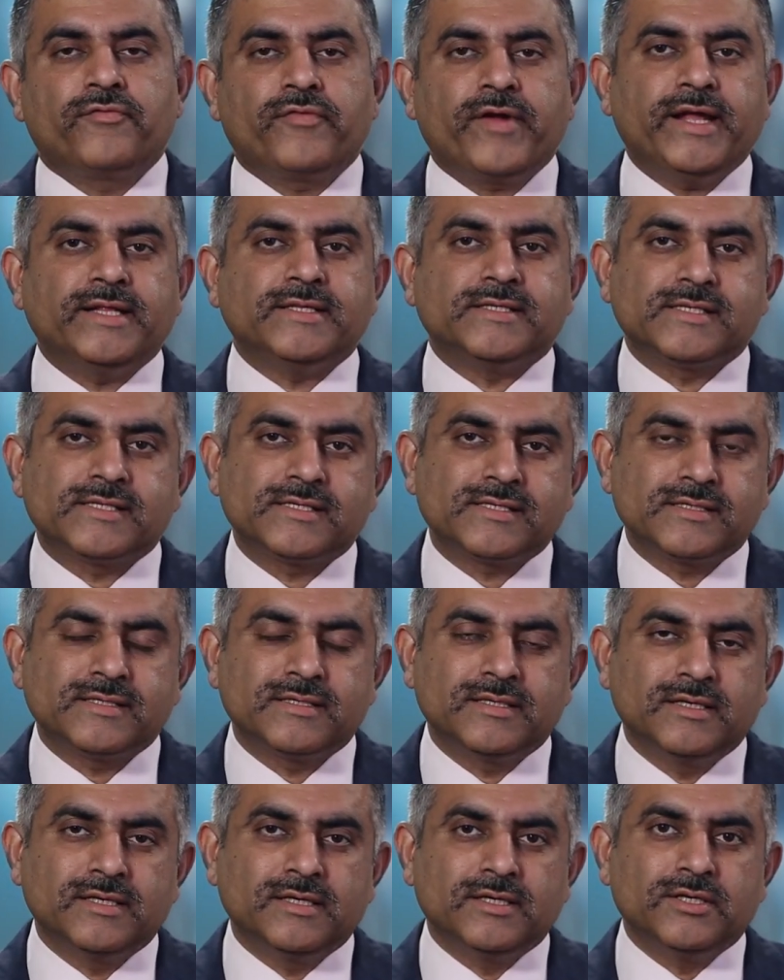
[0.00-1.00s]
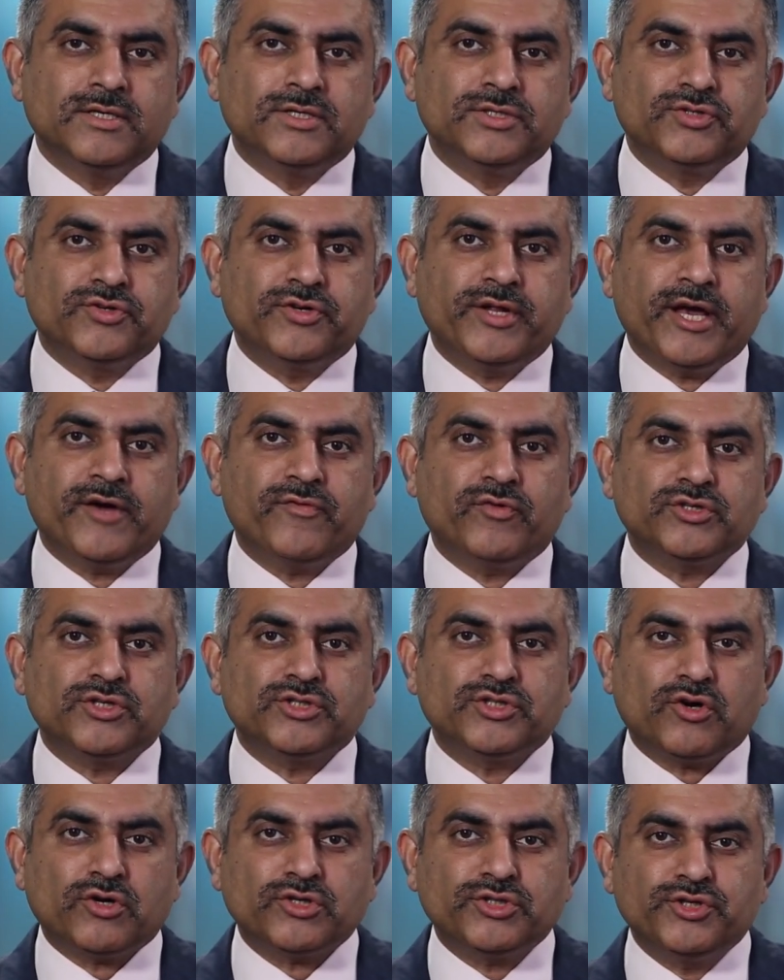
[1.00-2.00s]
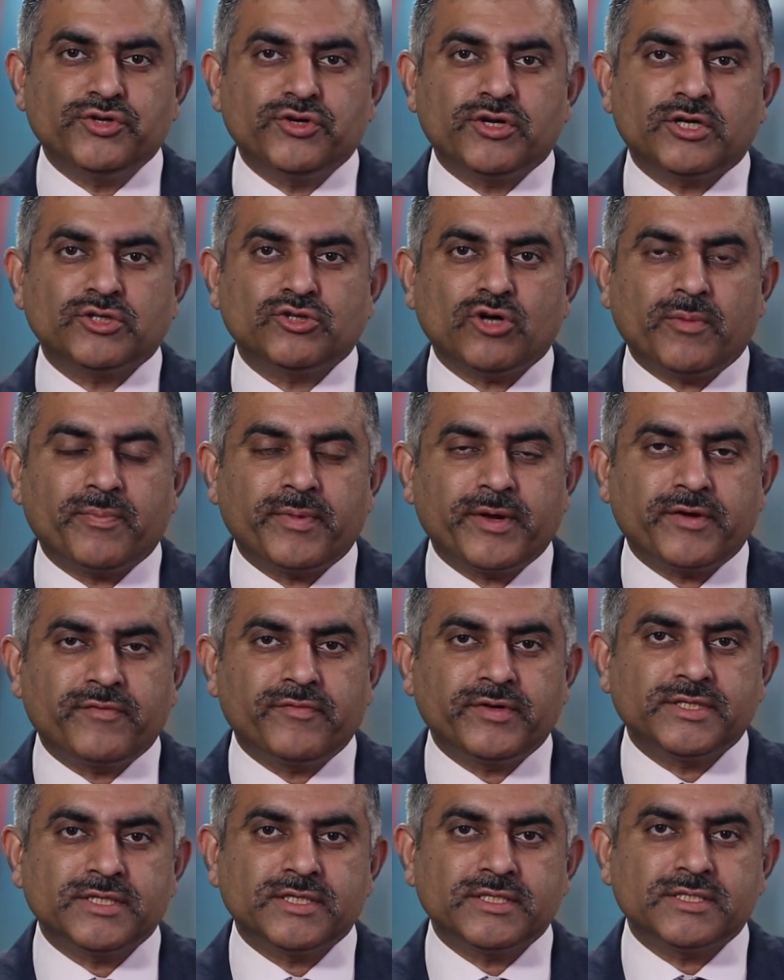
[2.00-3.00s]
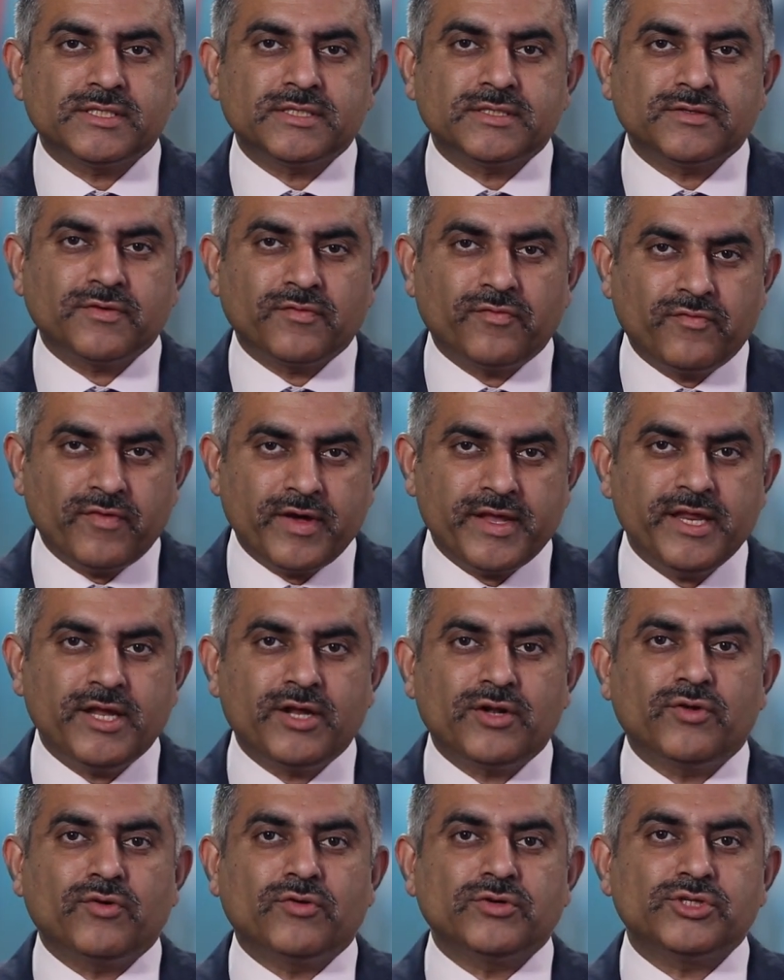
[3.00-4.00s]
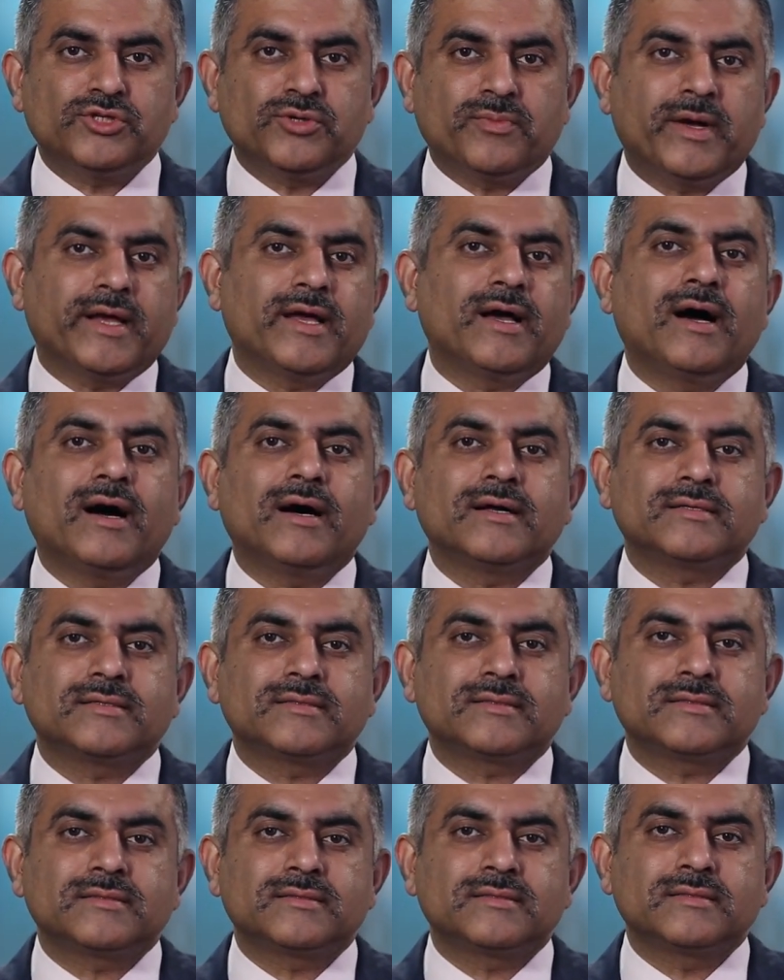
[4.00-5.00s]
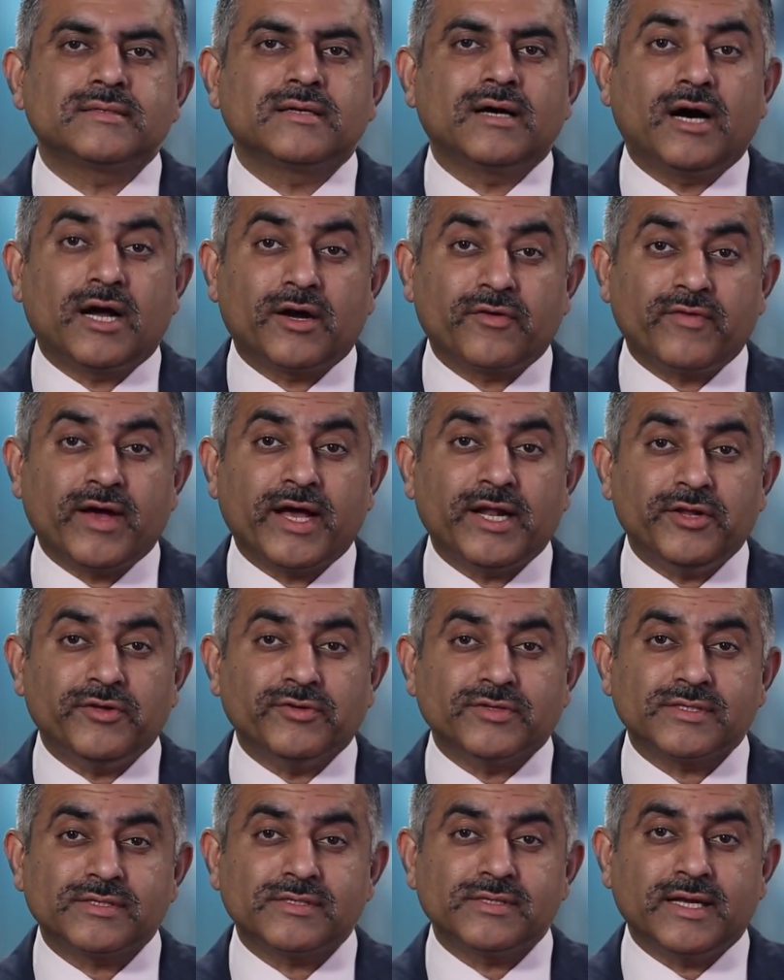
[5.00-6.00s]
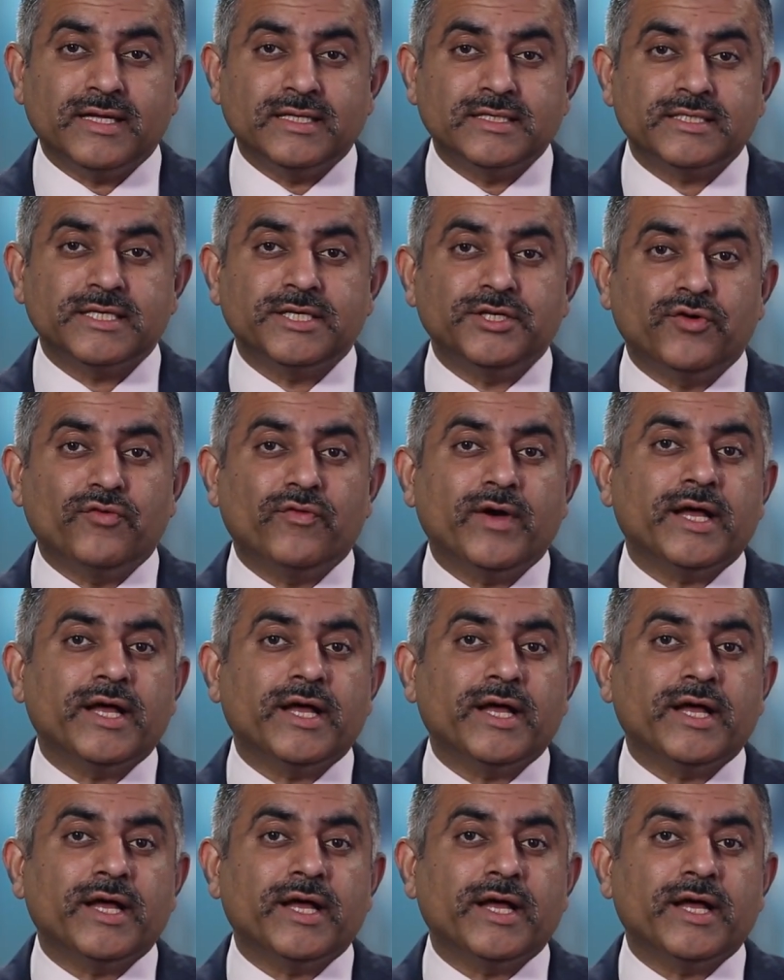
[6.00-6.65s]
Friends, today I want to talk to you on a topic which is very close to my heart, our values, the InceDo